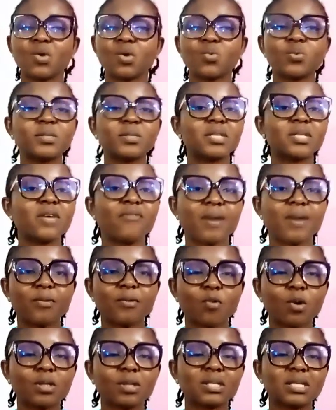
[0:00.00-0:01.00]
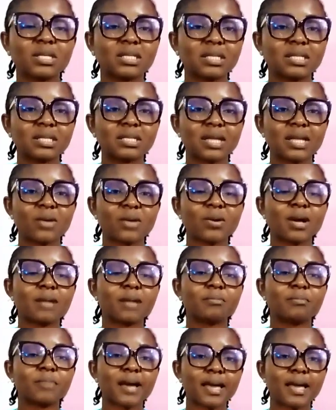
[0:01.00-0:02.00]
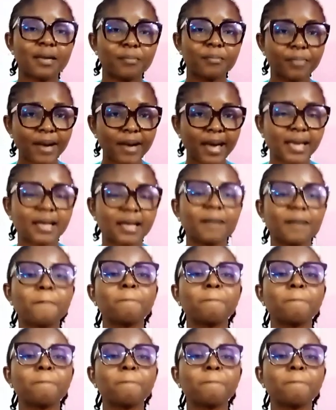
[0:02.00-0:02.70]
Whichever one it is that you can buy,